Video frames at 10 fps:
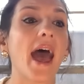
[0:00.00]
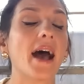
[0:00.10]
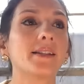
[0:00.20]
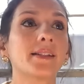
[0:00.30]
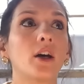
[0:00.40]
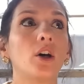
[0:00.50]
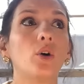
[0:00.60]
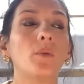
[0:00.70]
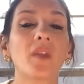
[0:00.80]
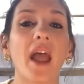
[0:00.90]
And
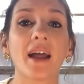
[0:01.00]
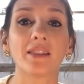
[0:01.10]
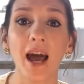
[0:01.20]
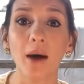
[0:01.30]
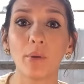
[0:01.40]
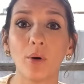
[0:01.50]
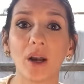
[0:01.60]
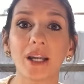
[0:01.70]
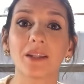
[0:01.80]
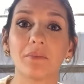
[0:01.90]
so at that
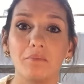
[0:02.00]
point,